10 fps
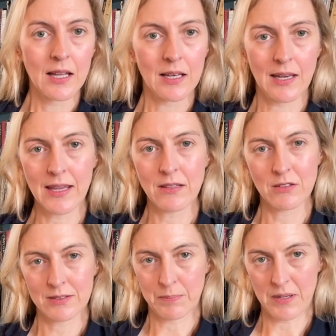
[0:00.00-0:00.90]
let your
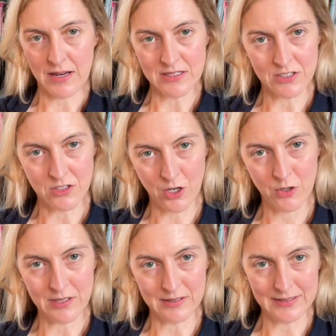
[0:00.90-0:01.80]
suppliers know
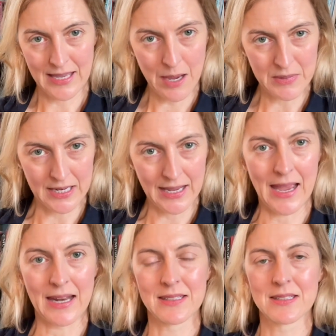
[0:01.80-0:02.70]
this is happening
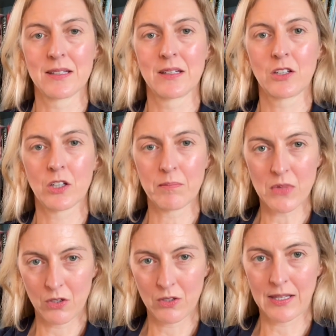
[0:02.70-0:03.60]
and
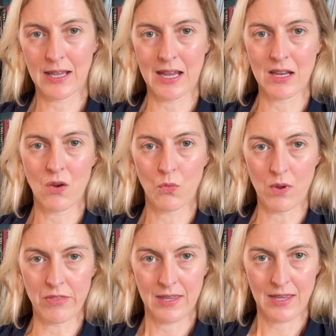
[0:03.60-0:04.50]
communicate
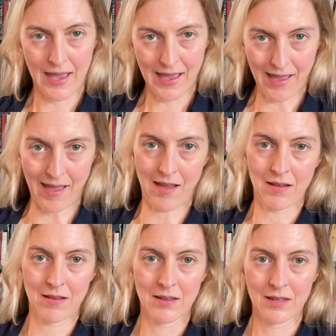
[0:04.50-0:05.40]
with care.
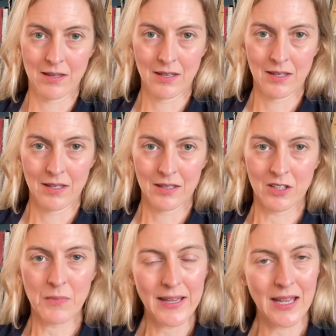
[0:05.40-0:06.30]
You
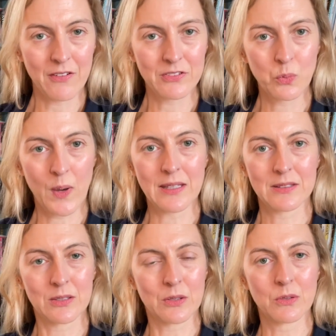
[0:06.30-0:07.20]
might have to wait
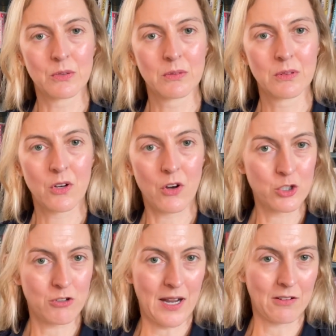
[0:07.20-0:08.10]
till
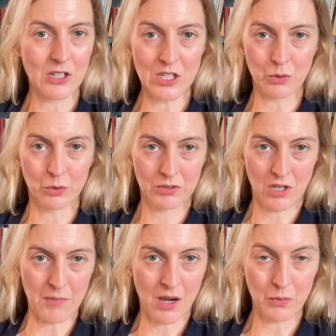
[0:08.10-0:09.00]
contract renewals
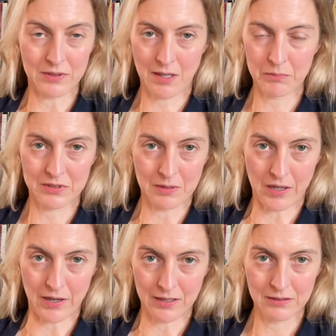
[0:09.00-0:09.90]
come up with some
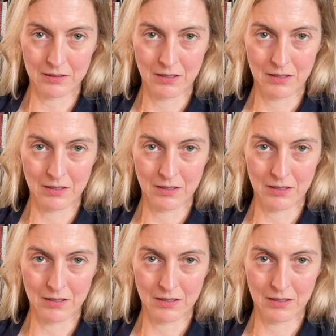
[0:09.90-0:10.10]
suppliers.